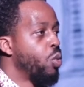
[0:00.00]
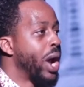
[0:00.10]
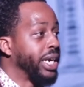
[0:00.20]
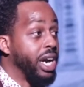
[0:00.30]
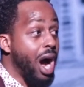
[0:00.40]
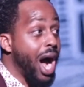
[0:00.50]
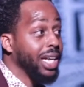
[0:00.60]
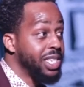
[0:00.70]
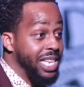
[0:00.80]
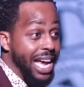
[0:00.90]
When
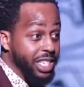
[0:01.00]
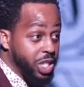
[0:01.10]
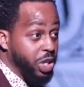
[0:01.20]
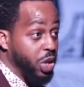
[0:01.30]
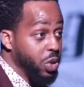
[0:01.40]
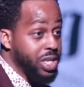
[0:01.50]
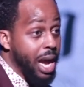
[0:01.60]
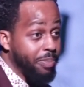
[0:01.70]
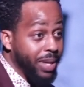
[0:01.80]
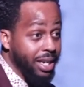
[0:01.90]
God says to do
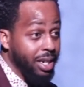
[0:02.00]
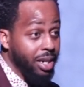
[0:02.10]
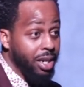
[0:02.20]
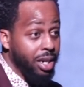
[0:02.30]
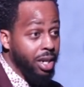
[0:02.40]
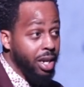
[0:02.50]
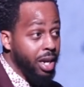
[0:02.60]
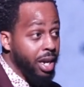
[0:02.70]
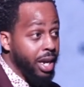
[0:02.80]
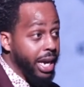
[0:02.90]
something,
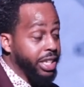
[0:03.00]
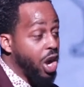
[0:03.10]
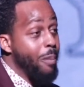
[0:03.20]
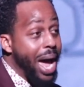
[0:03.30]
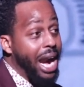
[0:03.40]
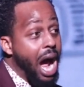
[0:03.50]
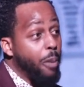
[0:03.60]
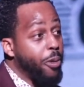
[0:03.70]
it don't matter how